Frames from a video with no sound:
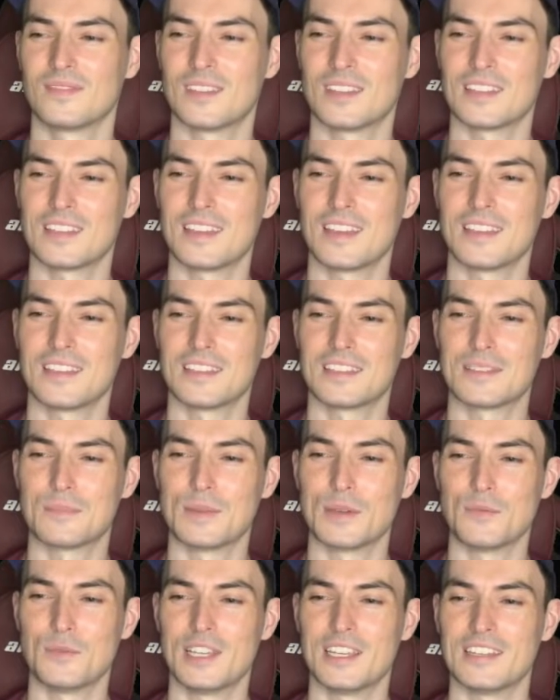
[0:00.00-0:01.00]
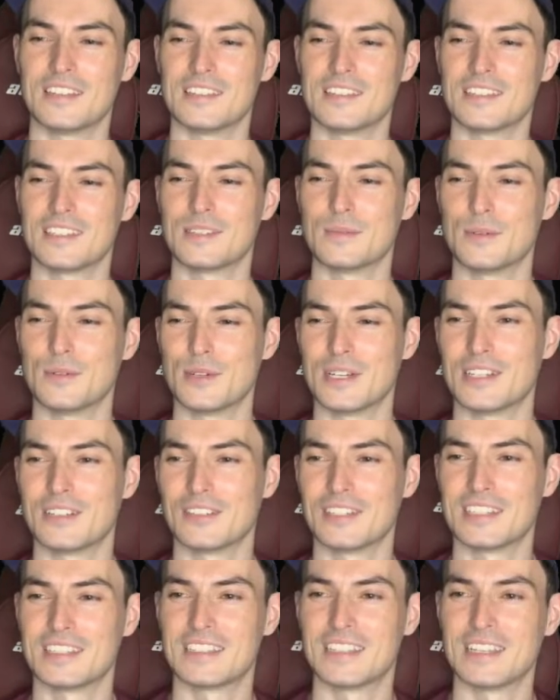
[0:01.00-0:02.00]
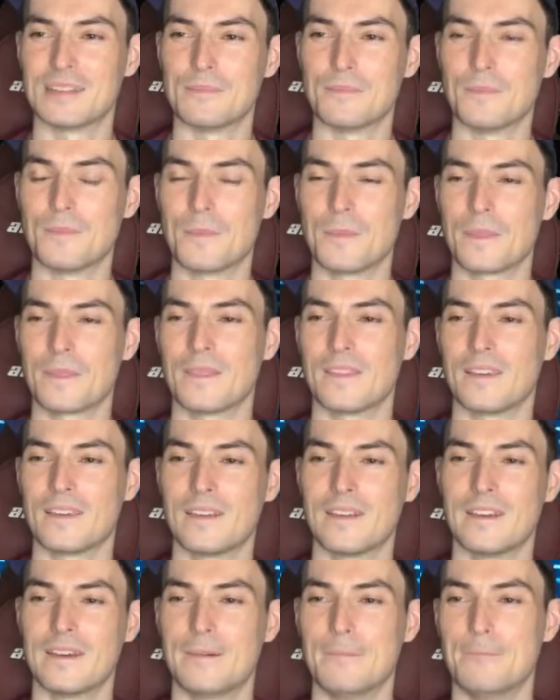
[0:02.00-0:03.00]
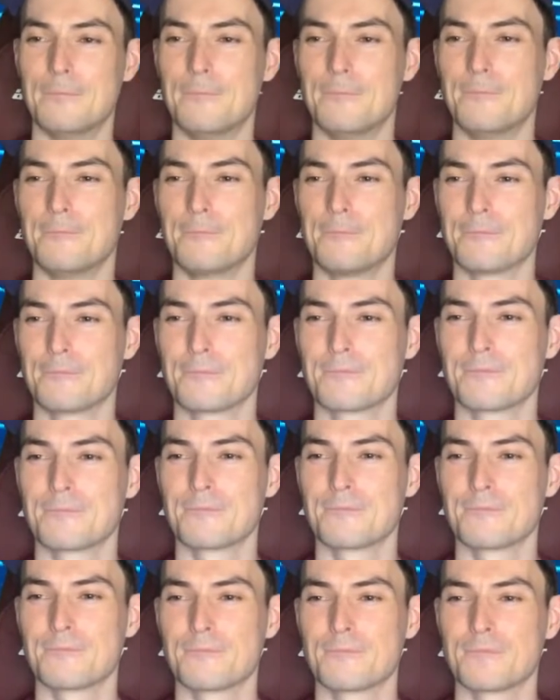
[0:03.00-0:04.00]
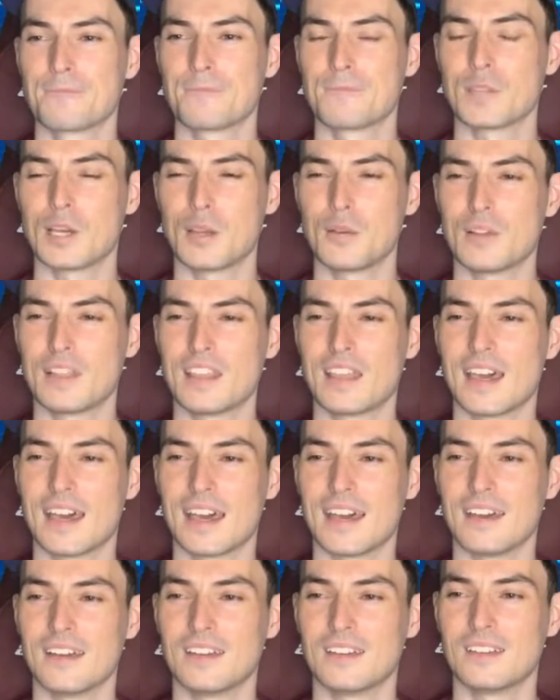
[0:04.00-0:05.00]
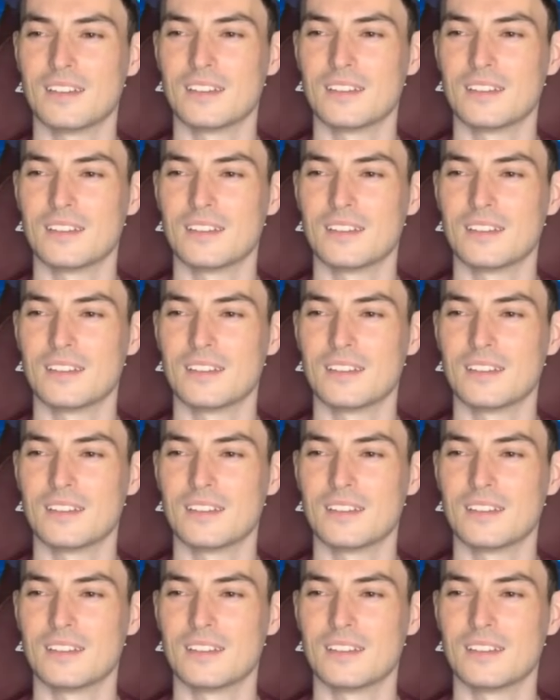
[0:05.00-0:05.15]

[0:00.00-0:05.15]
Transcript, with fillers: It's a bit weird. It's a bit weird on this team. Um, not only that,